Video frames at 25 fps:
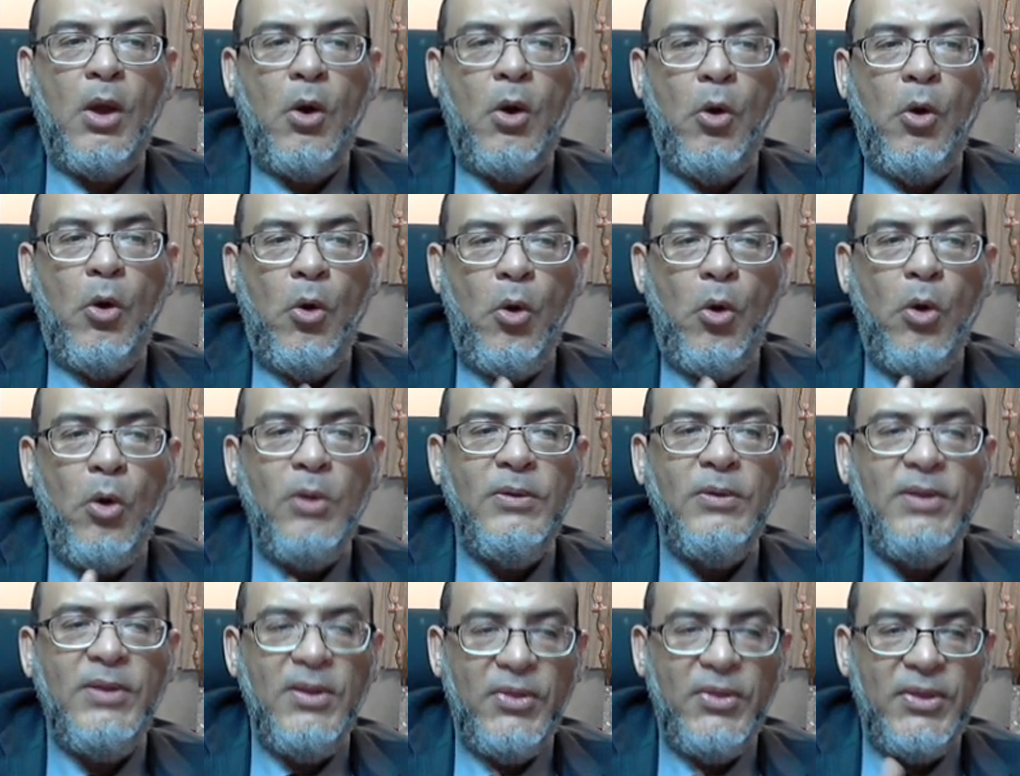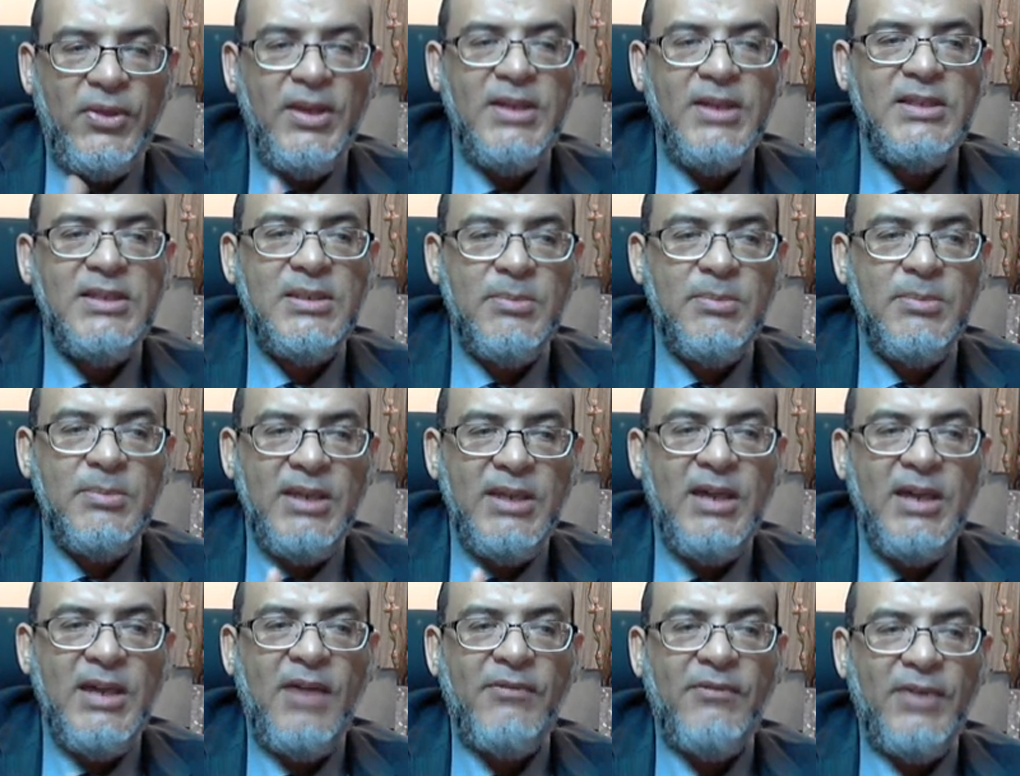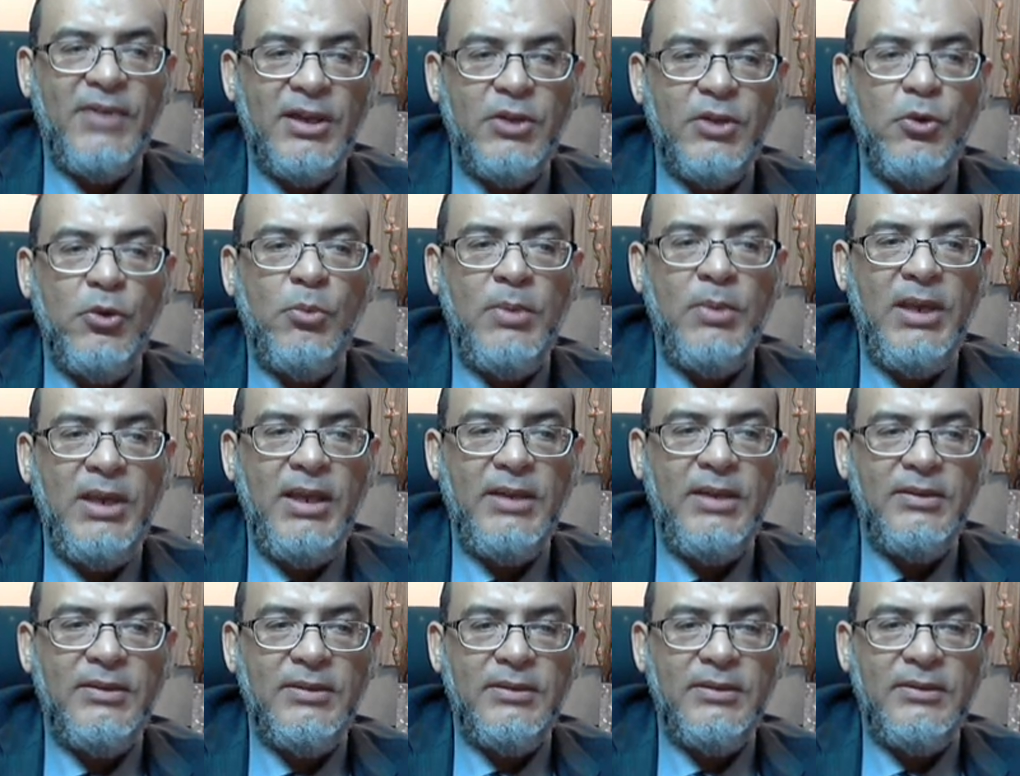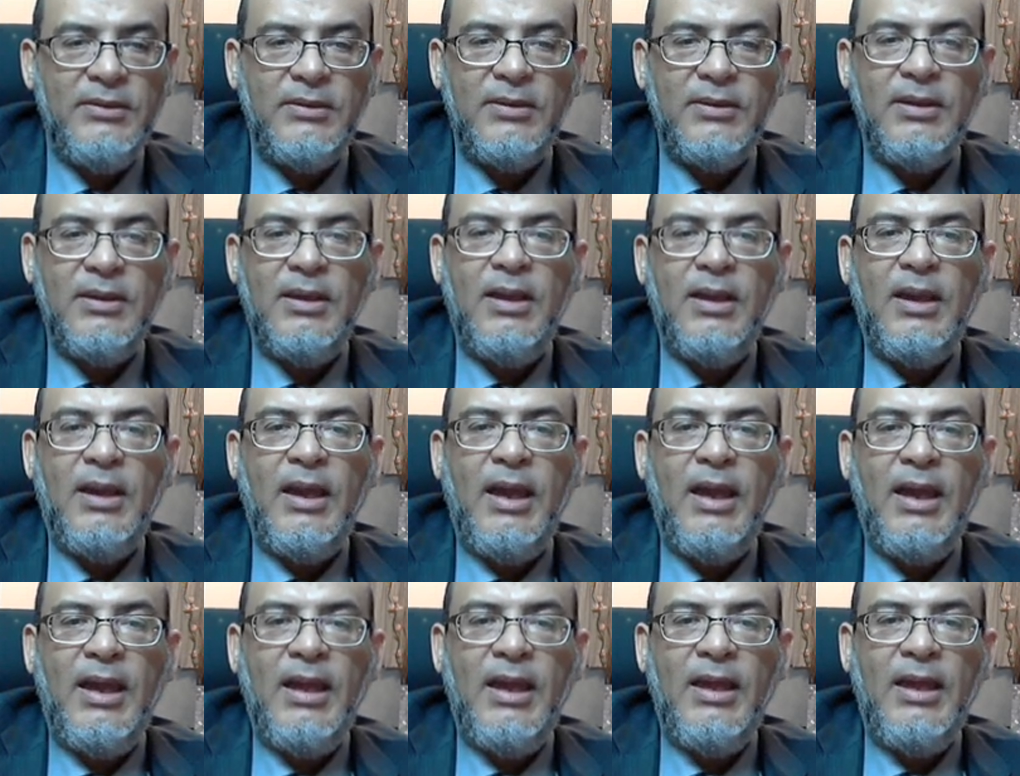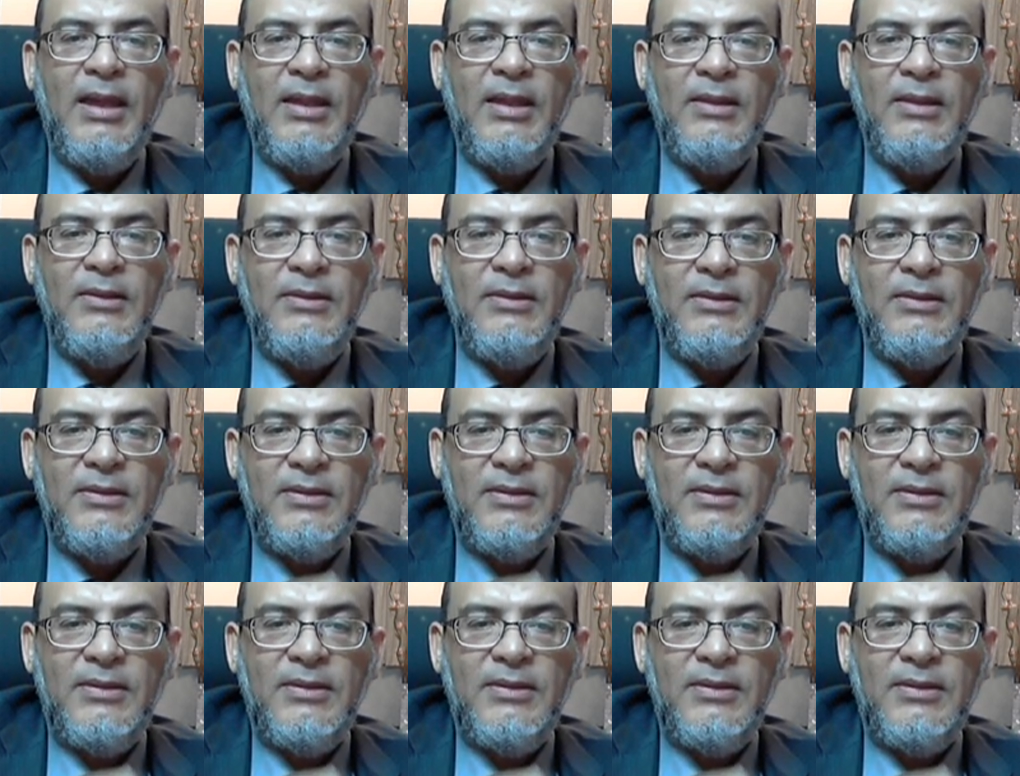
All these things may have accumulated and